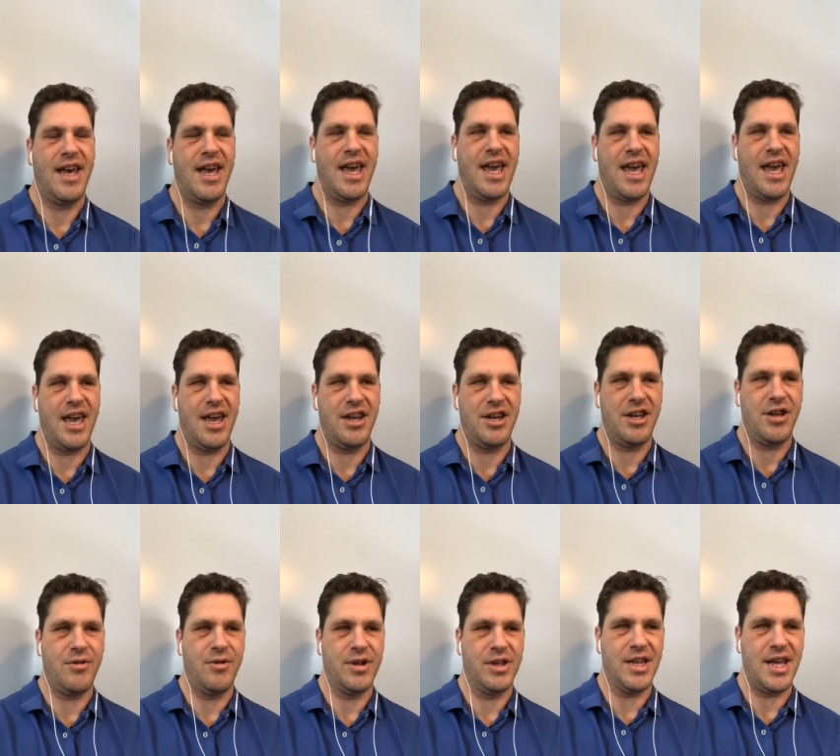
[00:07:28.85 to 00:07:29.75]
and you
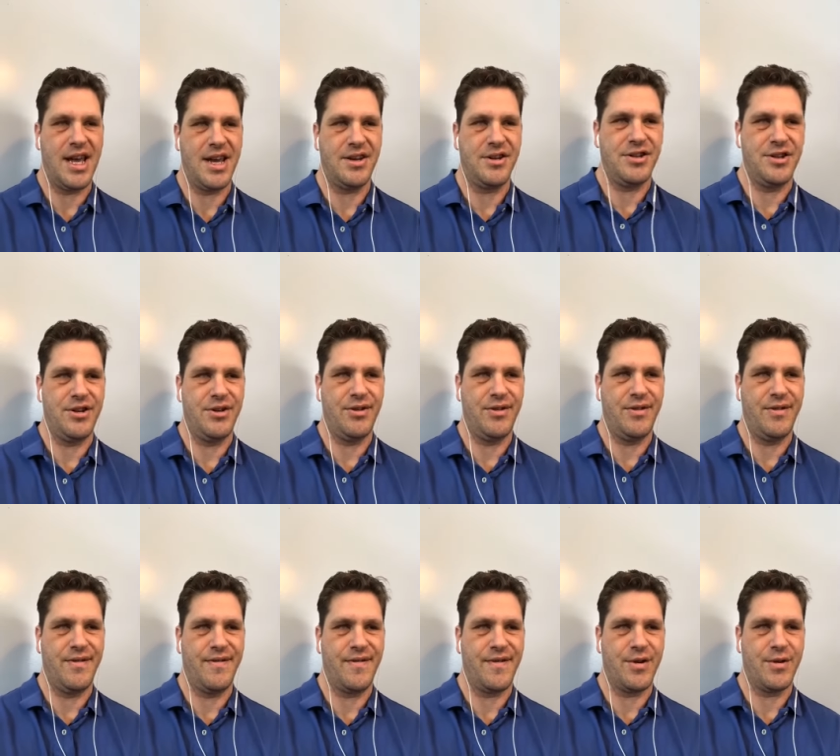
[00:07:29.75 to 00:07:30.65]
would like to
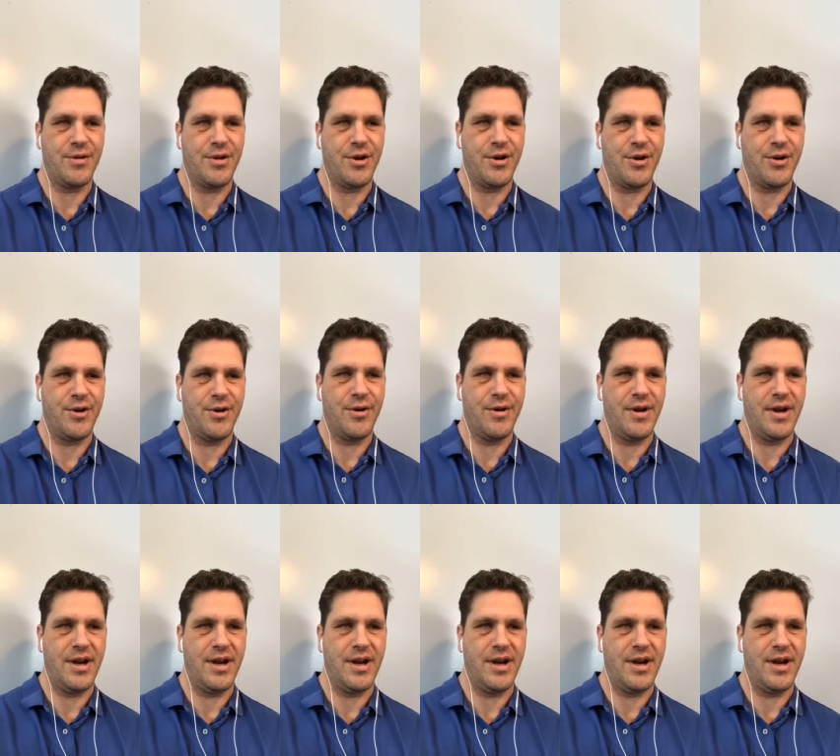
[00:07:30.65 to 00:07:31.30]
further